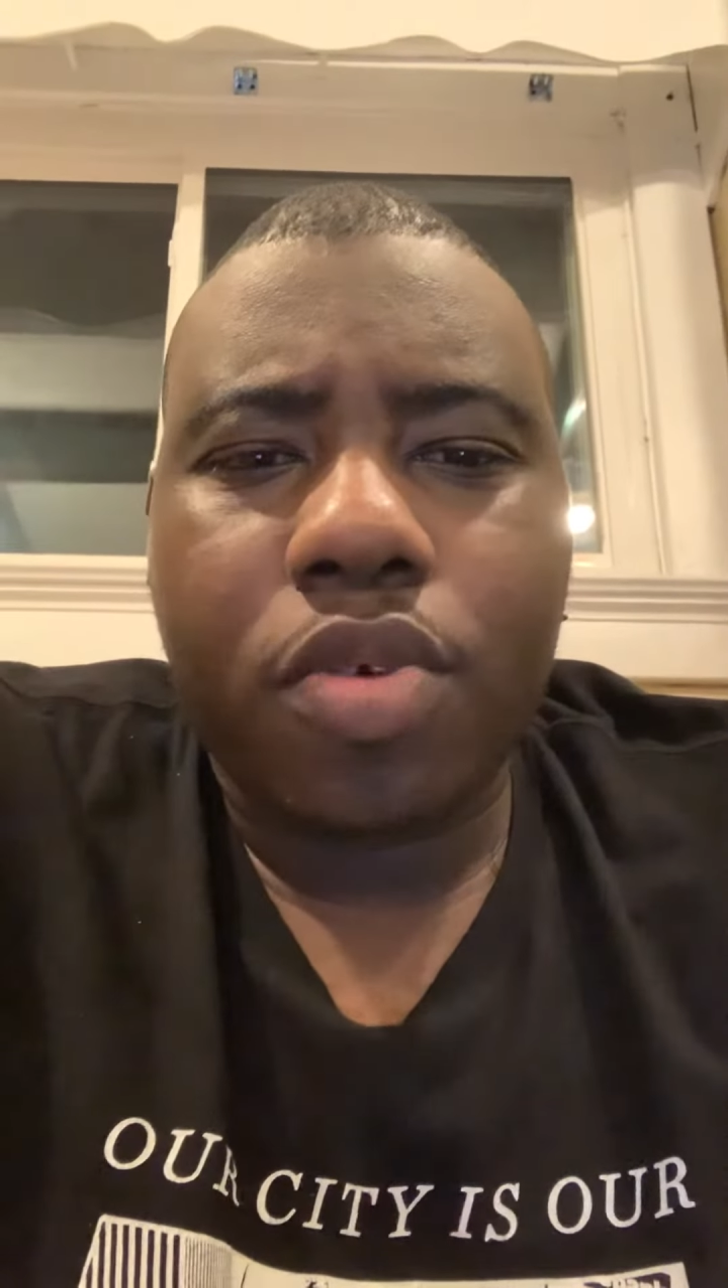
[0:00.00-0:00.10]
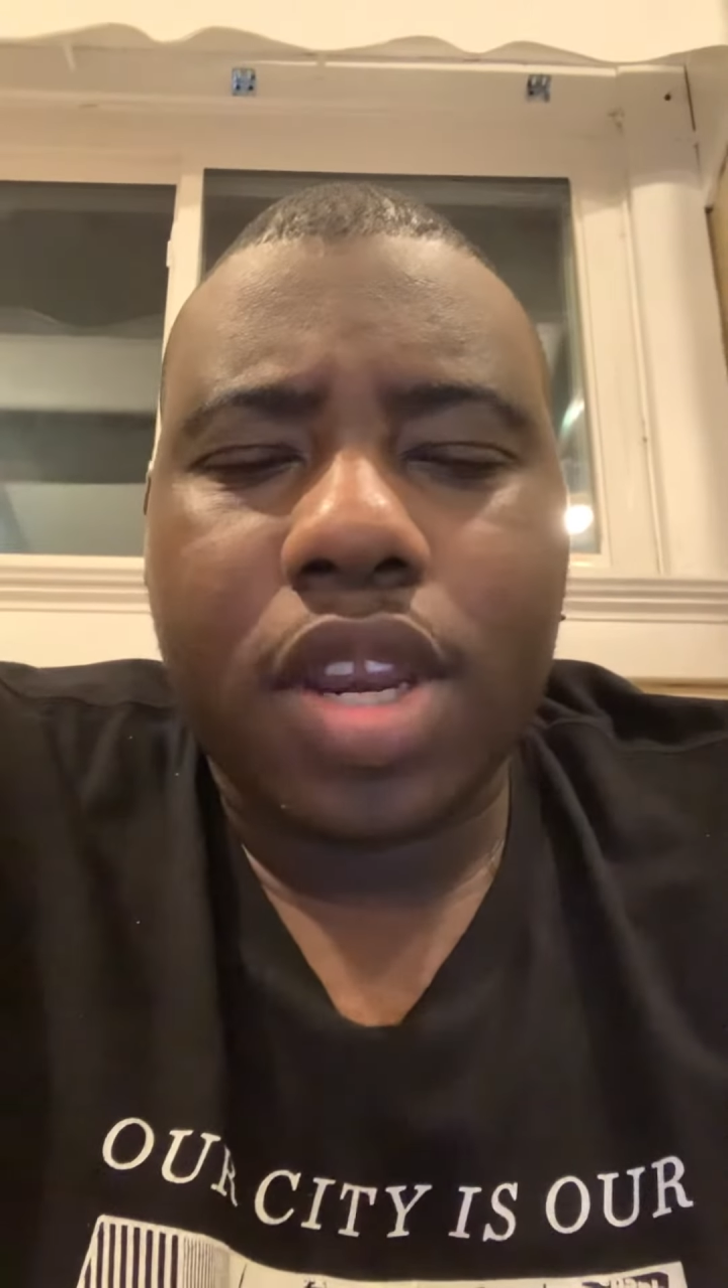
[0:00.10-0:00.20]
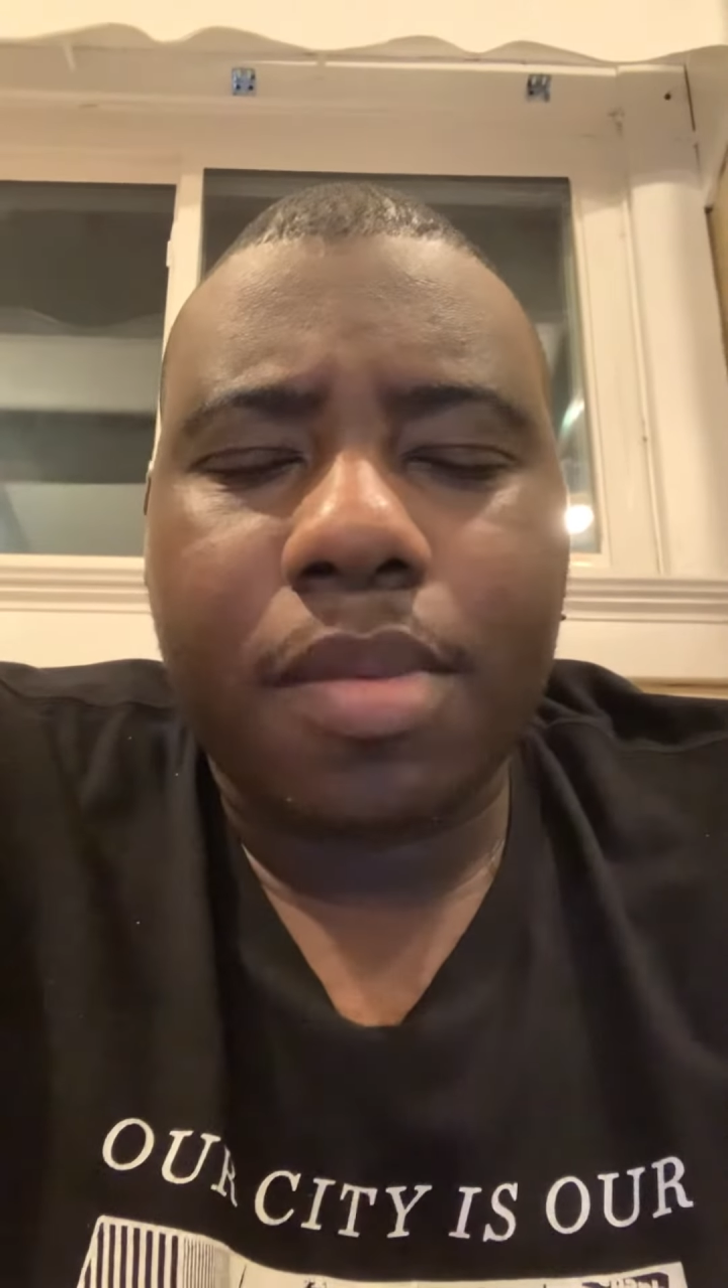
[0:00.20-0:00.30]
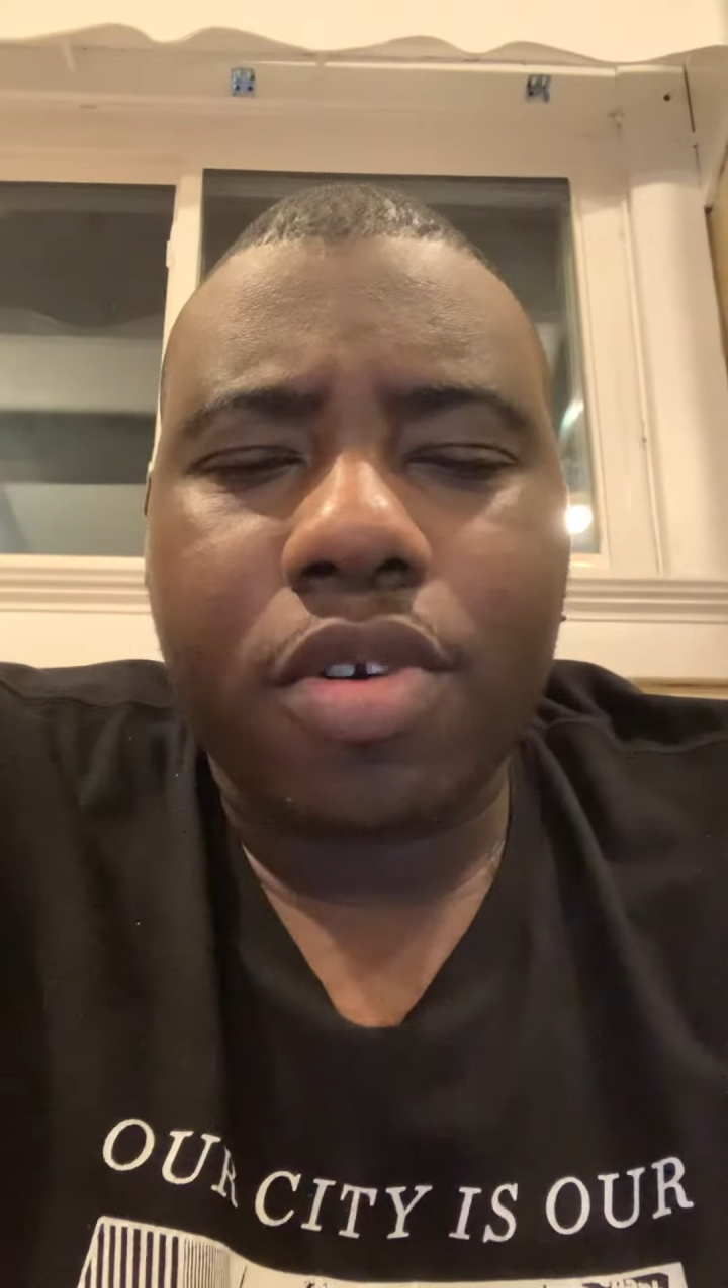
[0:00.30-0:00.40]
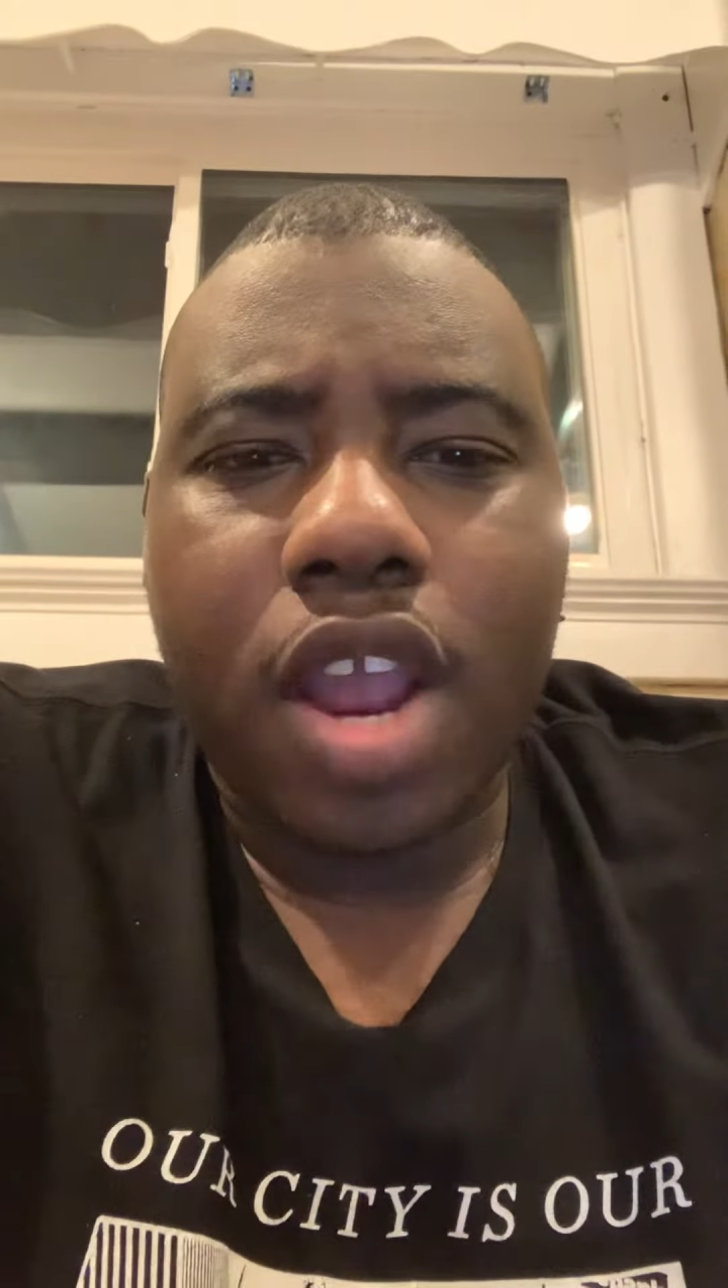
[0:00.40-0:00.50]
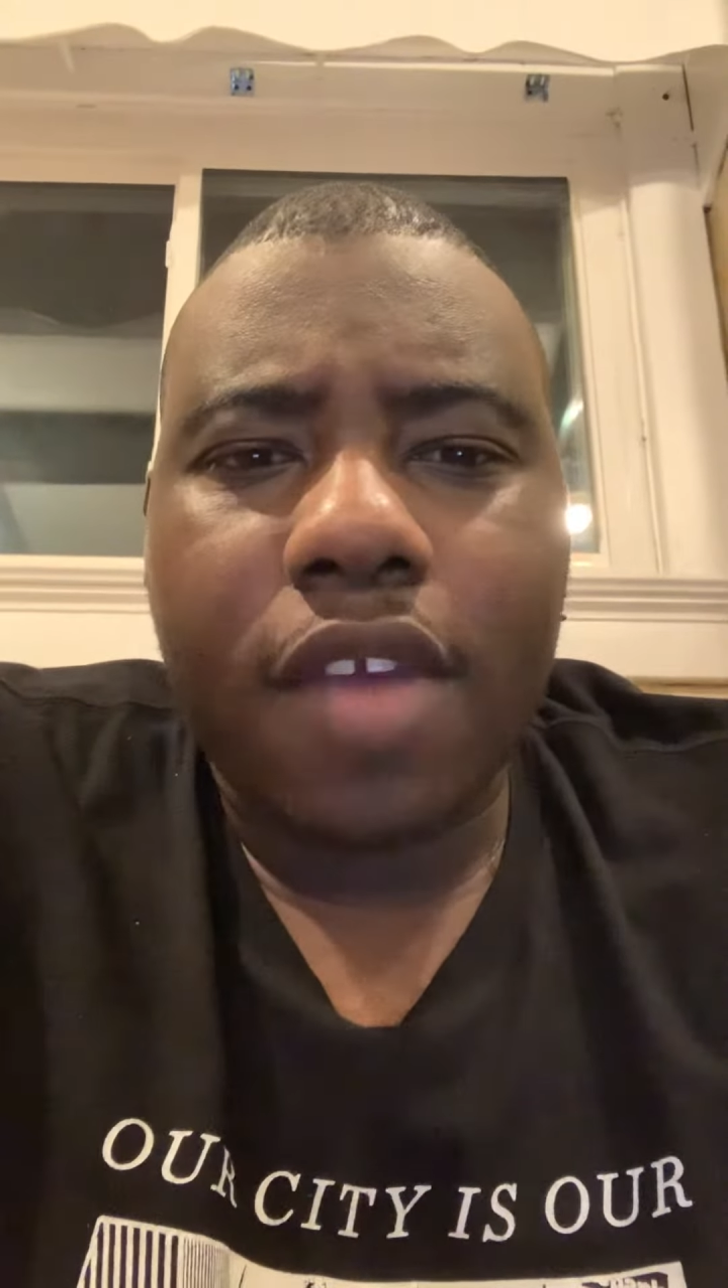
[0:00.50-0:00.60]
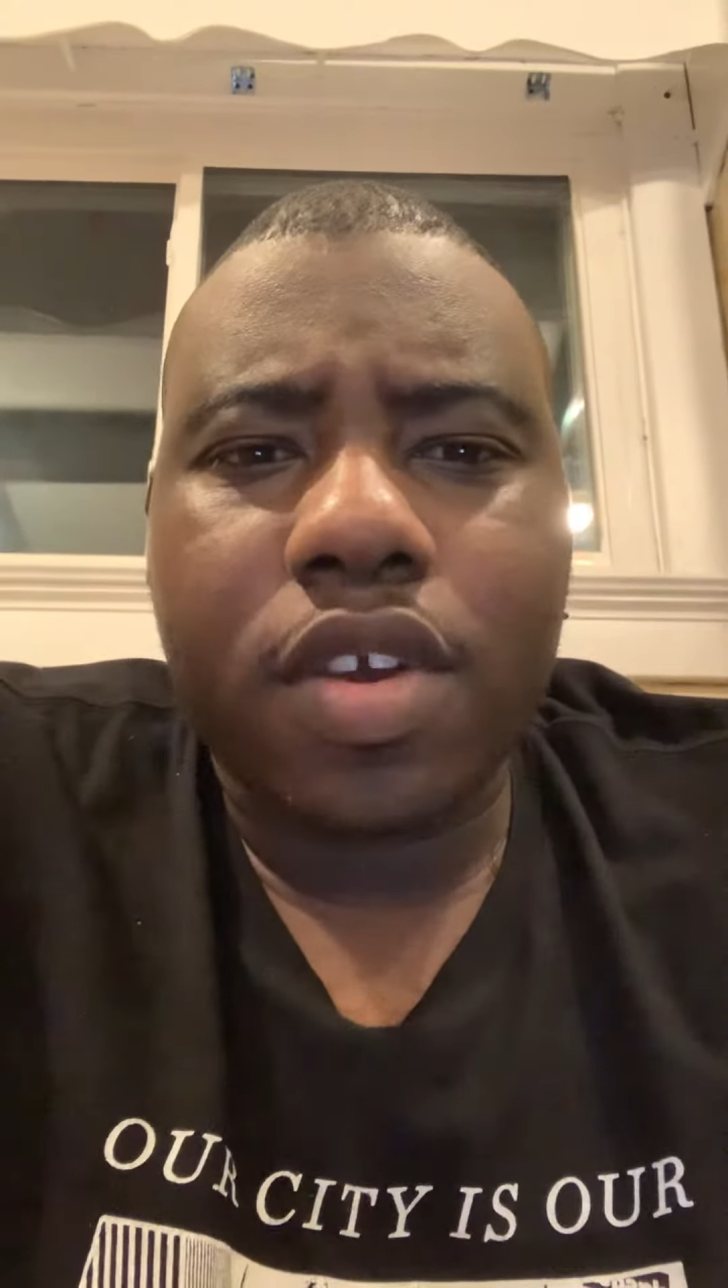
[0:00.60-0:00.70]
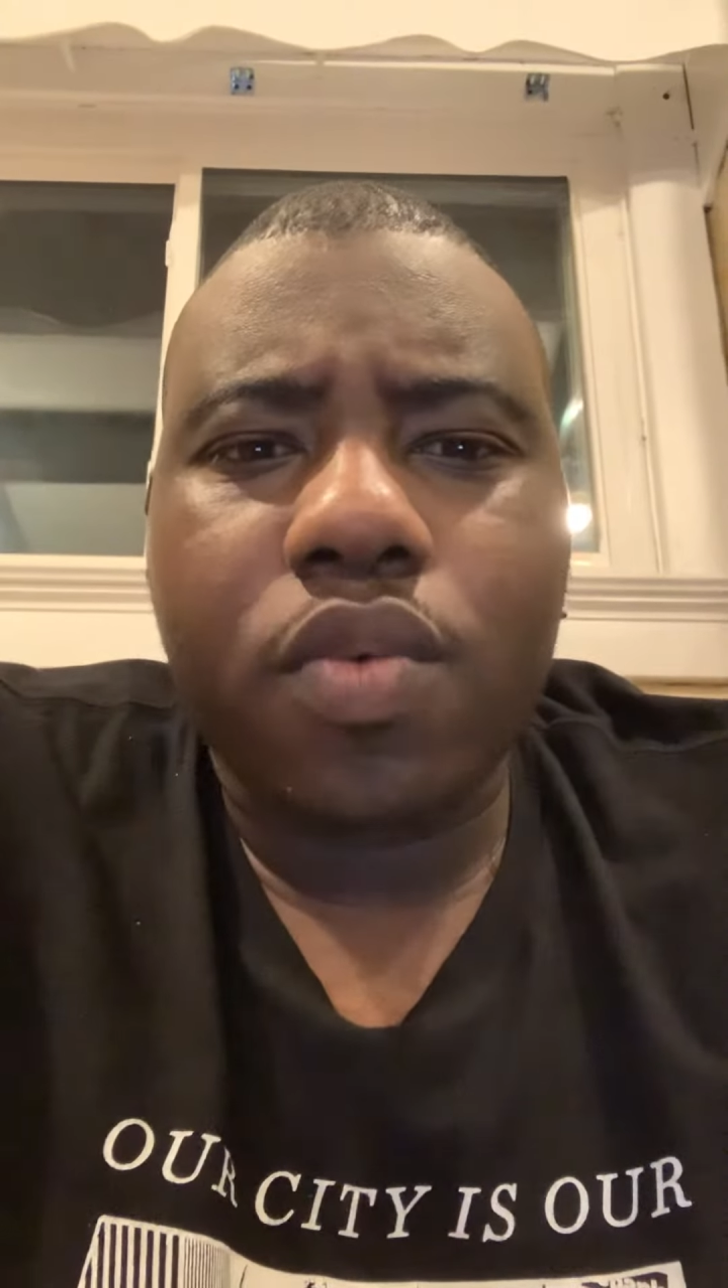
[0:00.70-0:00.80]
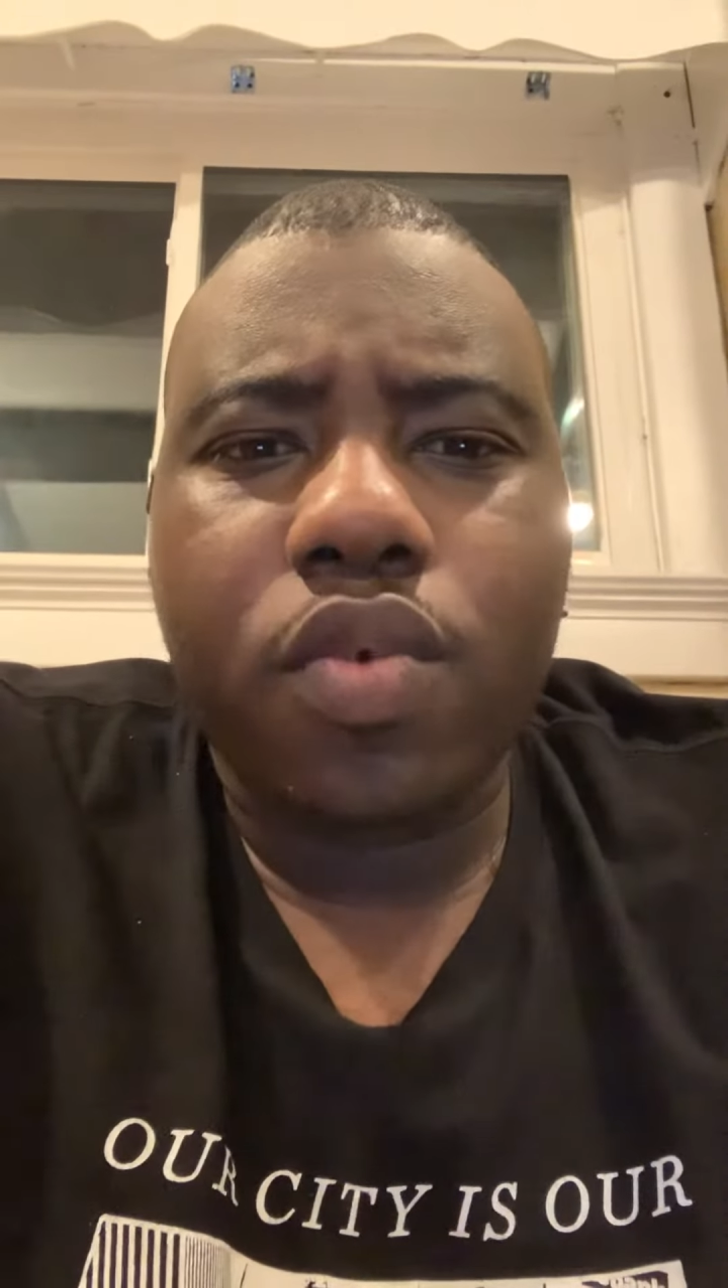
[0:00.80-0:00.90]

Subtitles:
or demographic